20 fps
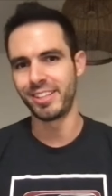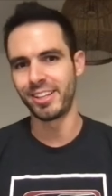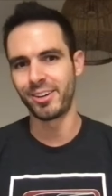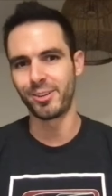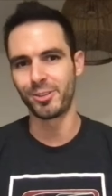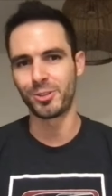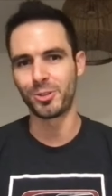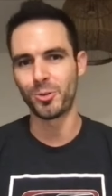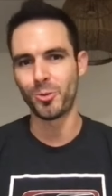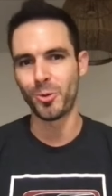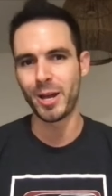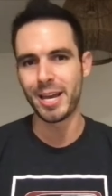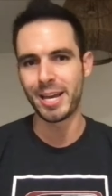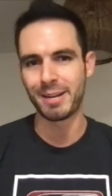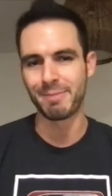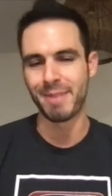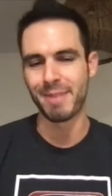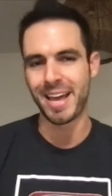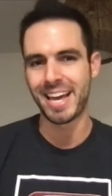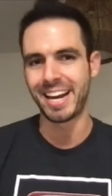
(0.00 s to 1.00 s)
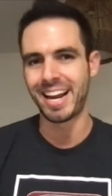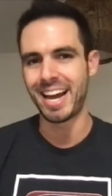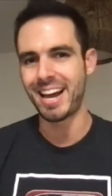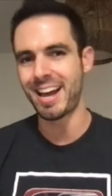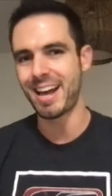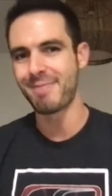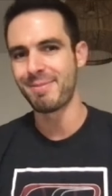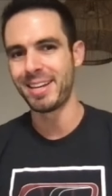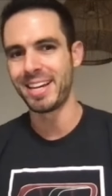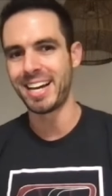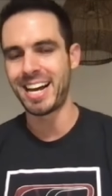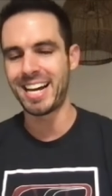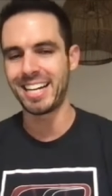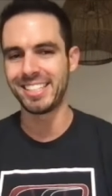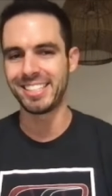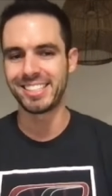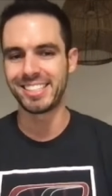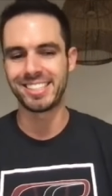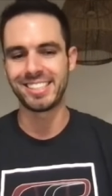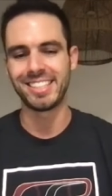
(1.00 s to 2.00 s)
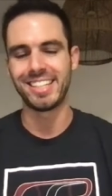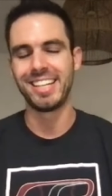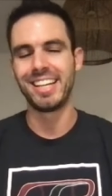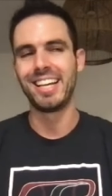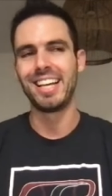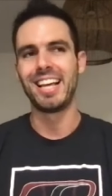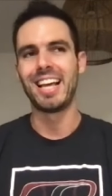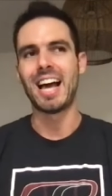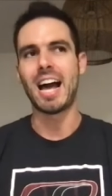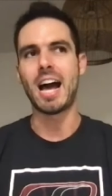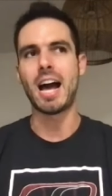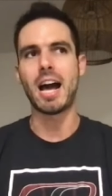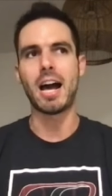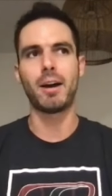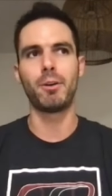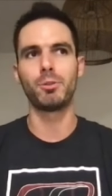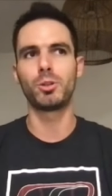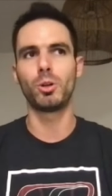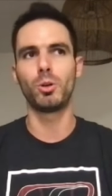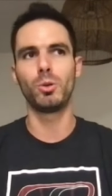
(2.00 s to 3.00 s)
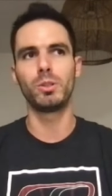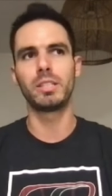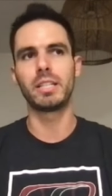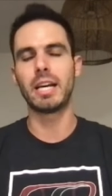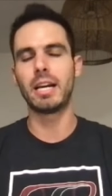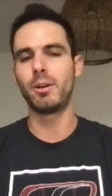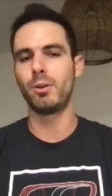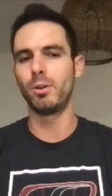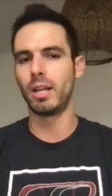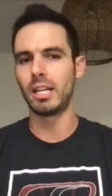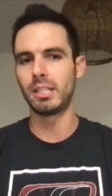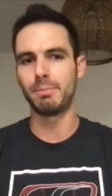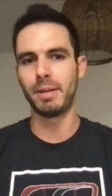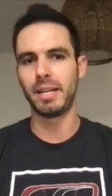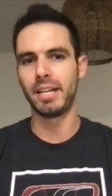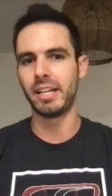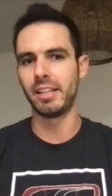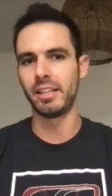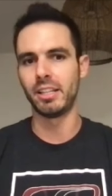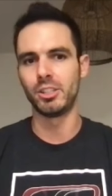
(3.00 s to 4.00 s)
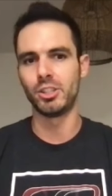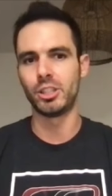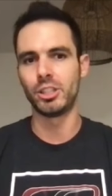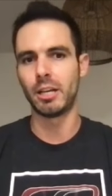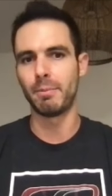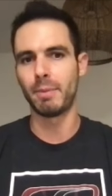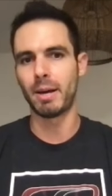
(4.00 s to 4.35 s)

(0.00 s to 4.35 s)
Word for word: little twig, man. I, I mean, I just I, I was always a guy who liked being in the gym.